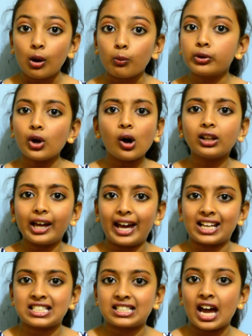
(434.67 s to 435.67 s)
We're
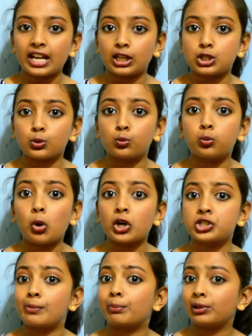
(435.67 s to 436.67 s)
all excited to
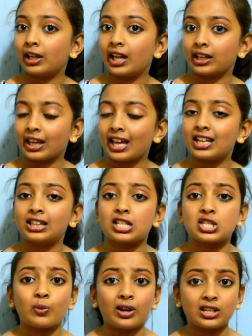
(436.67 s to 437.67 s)
watch him play again in the
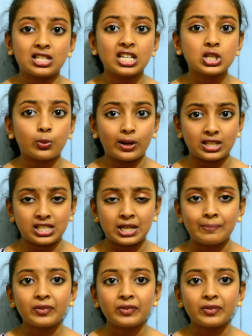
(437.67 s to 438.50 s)
T twenty